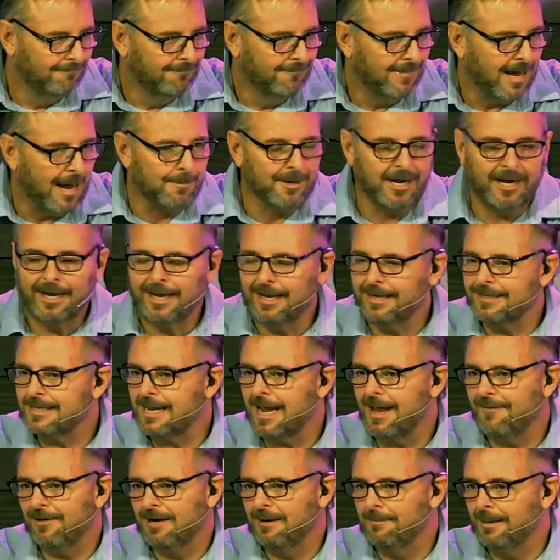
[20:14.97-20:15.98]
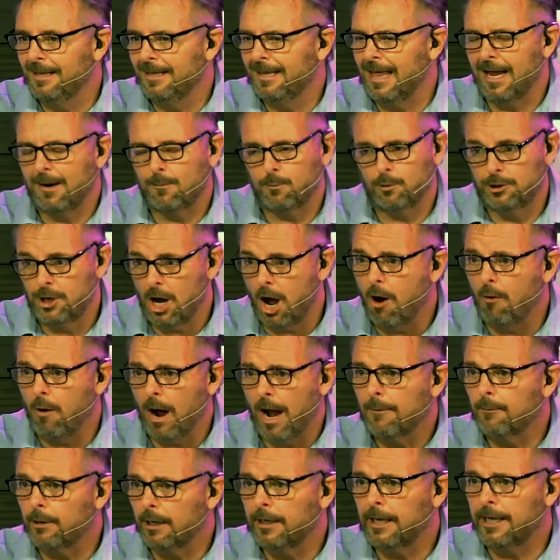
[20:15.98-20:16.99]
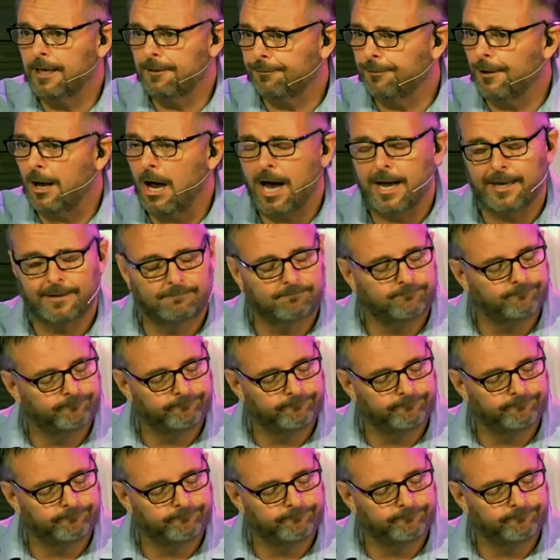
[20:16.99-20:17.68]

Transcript: I'm going to get to heaven and be like, well, no, I really thought